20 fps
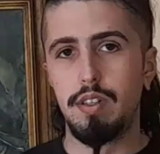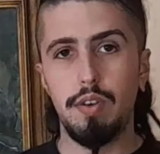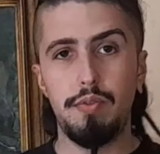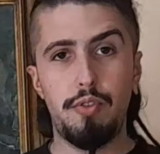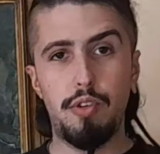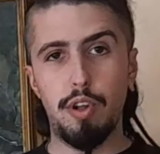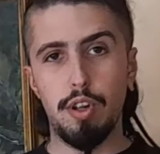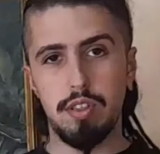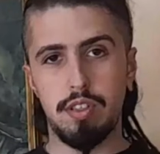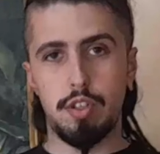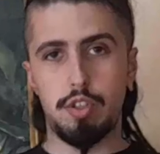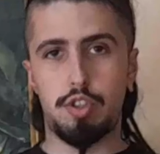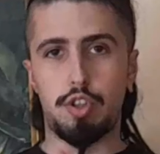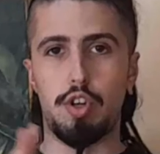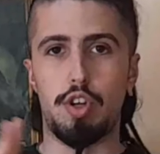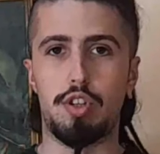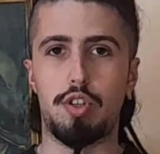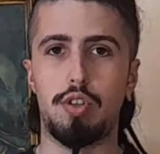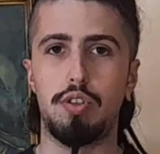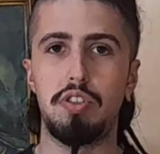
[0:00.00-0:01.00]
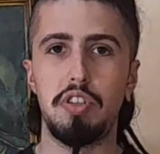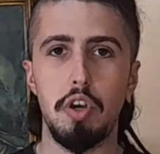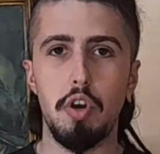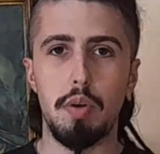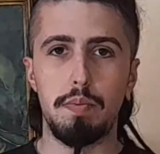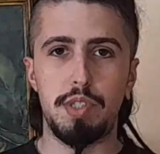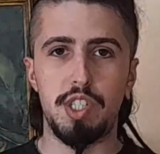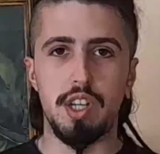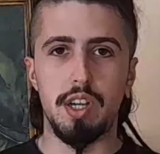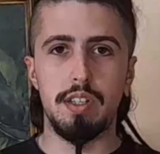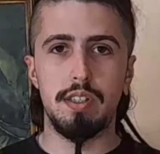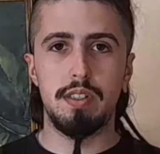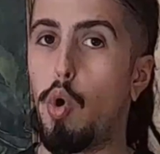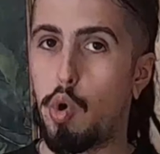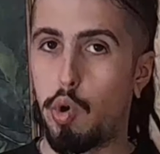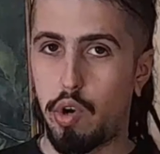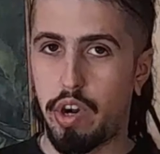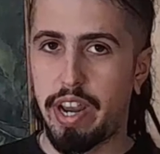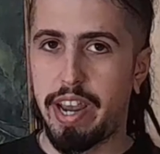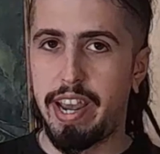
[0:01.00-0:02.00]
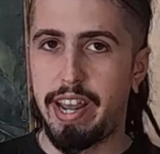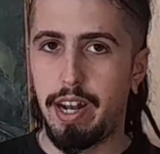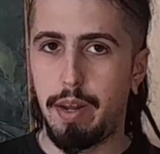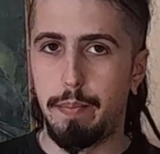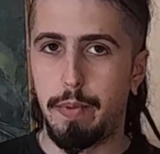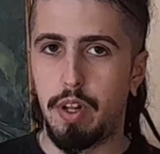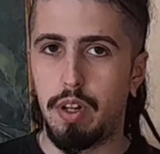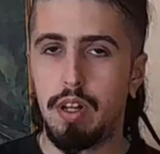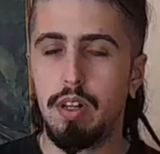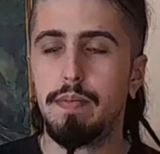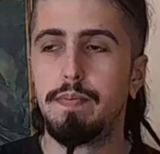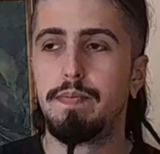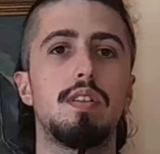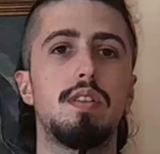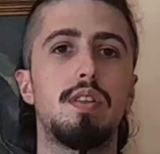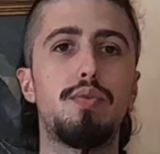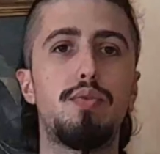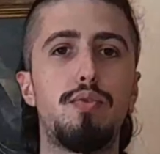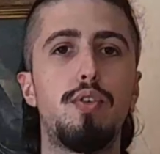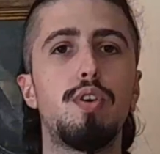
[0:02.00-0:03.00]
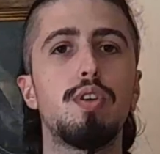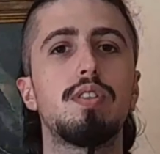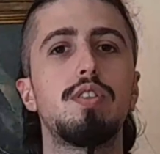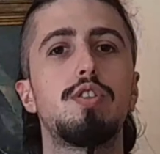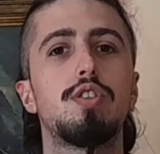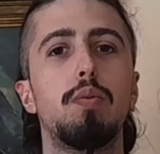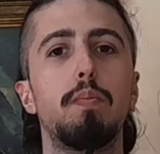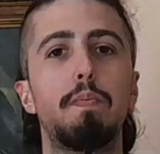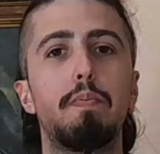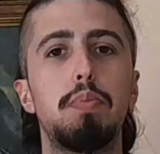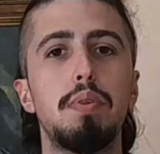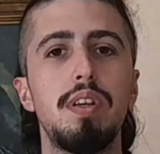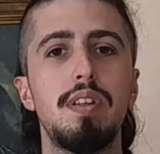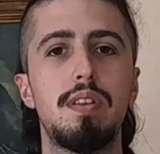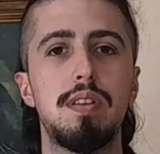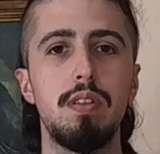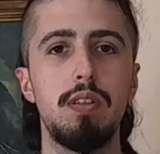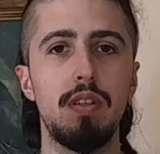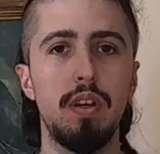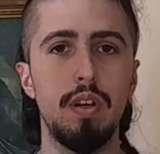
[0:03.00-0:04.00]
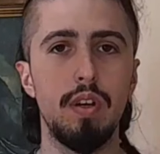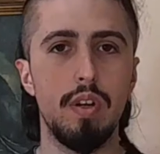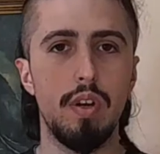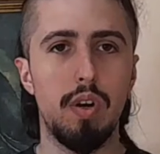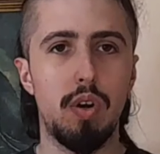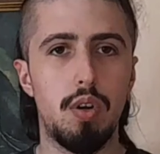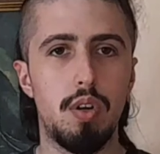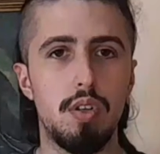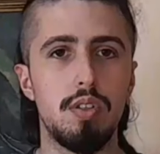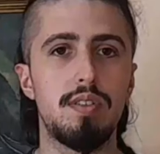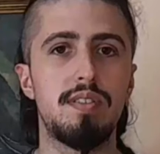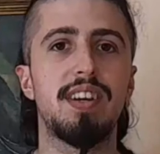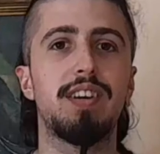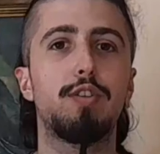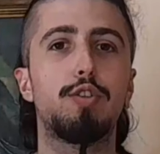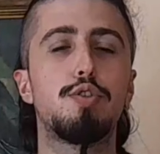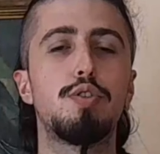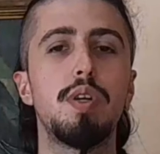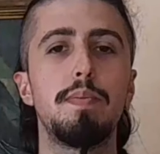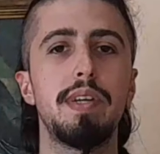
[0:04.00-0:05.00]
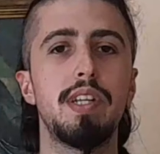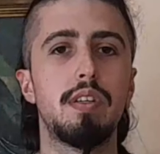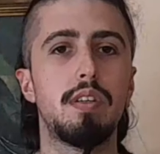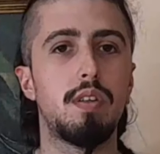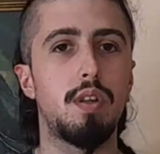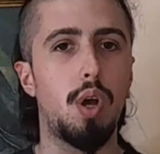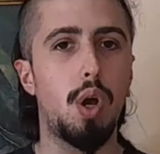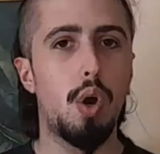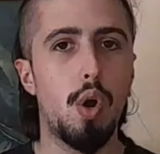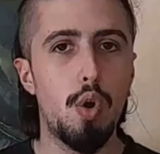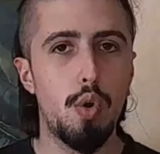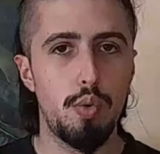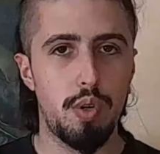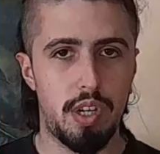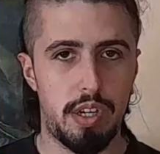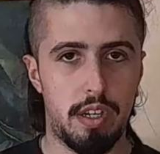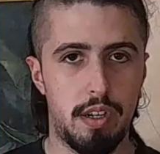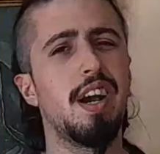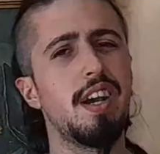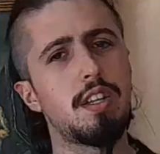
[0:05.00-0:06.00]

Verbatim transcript: The fault is not on the object or animal, the fault is completely on the criminal owner.